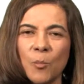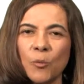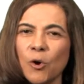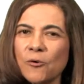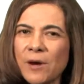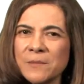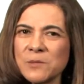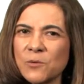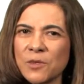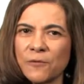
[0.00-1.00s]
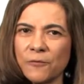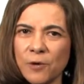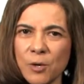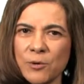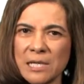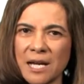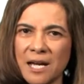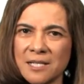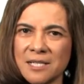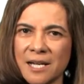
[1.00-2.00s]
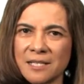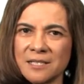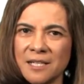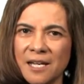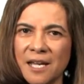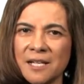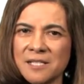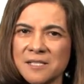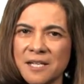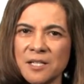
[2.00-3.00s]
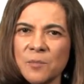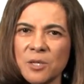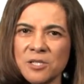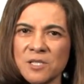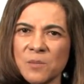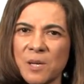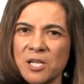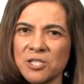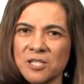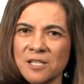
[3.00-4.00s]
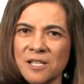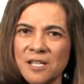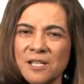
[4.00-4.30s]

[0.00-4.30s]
Programs with frequent contact and extended participation,